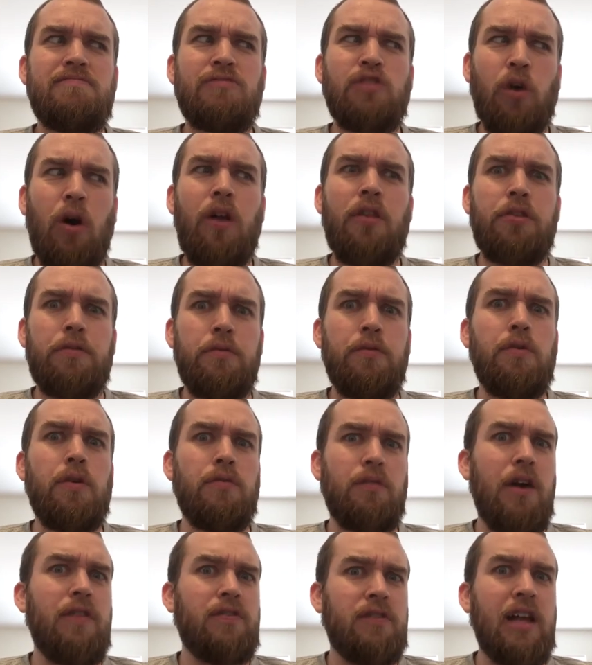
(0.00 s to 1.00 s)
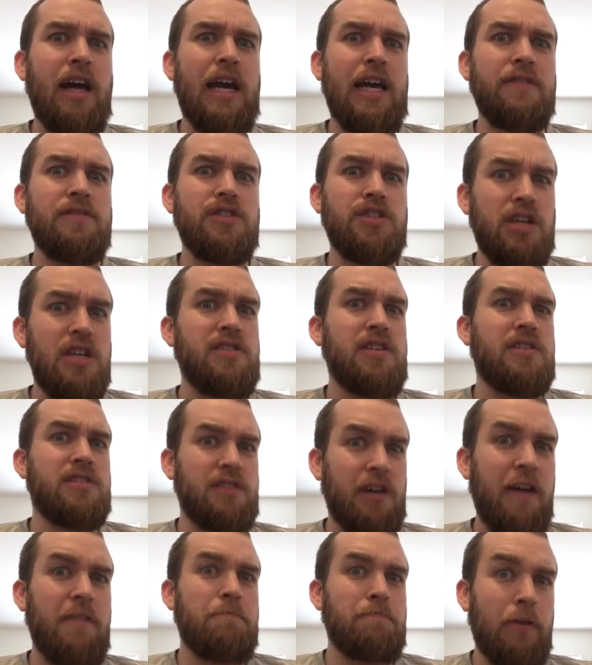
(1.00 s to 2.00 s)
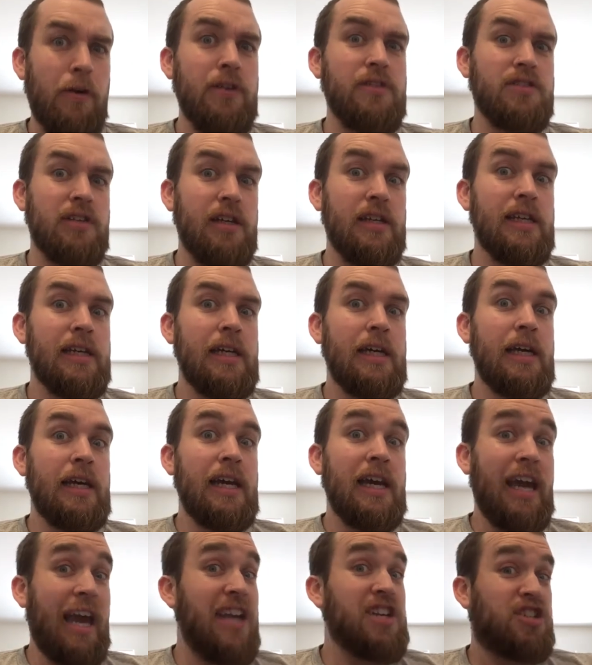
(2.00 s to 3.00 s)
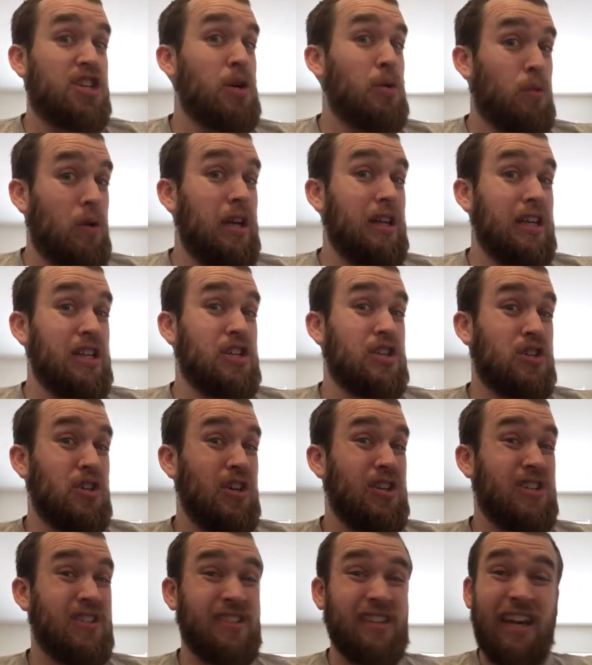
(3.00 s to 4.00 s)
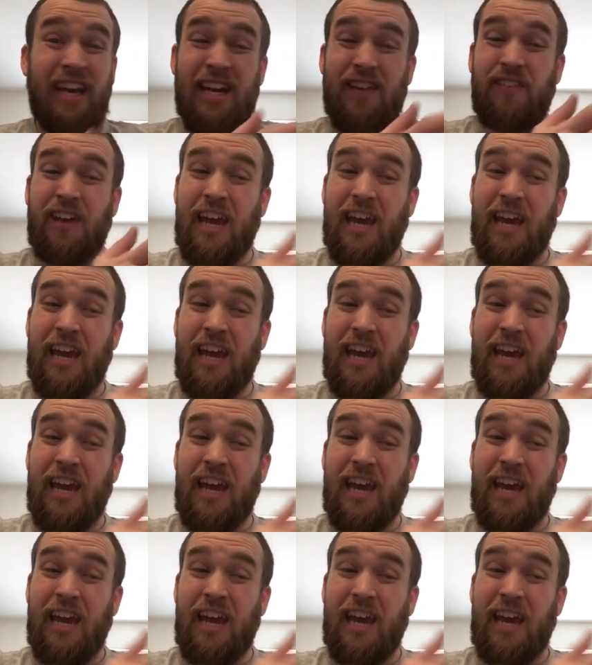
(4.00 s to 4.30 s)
gone through a rough life. She's a tough person, and she really should just kind of